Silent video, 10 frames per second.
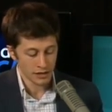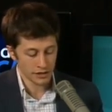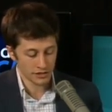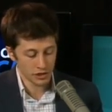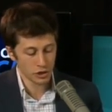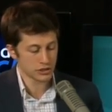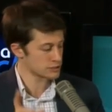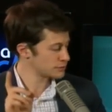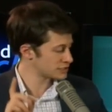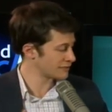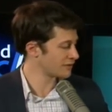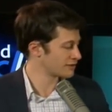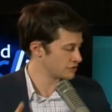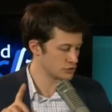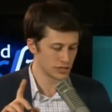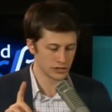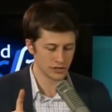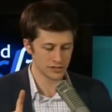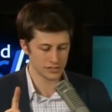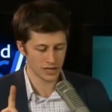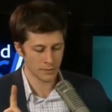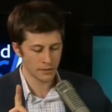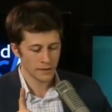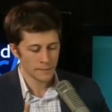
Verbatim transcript: Look specifically, you can look this up